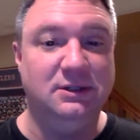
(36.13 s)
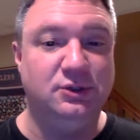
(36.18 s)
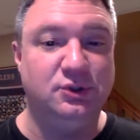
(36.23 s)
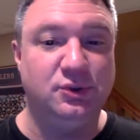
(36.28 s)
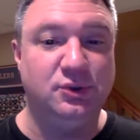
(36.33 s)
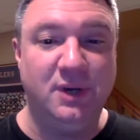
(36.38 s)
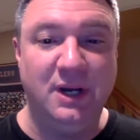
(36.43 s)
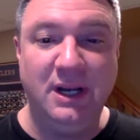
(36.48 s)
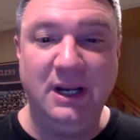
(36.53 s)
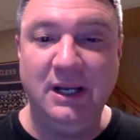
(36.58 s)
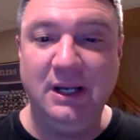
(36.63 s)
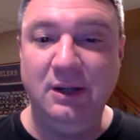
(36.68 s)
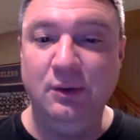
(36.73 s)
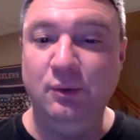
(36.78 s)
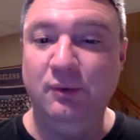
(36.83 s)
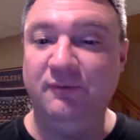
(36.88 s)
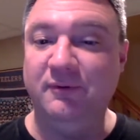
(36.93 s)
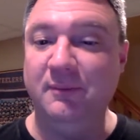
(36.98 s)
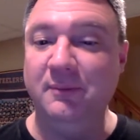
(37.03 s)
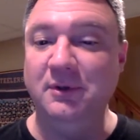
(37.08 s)
a
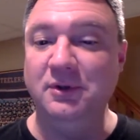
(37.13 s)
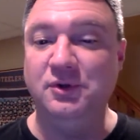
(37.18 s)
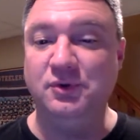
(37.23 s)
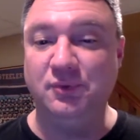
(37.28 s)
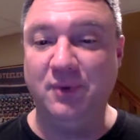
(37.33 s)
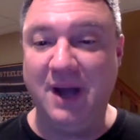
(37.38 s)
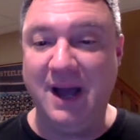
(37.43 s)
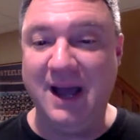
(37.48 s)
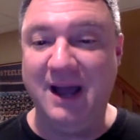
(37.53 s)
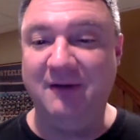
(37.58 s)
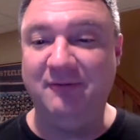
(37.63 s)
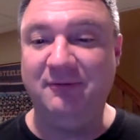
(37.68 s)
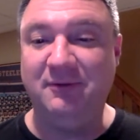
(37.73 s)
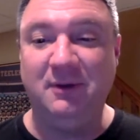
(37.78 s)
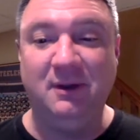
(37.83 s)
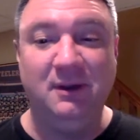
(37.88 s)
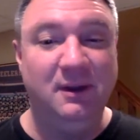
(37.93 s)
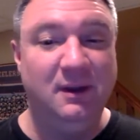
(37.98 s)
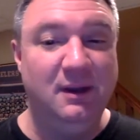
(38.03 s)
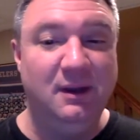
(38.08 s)
trade, or from the draft,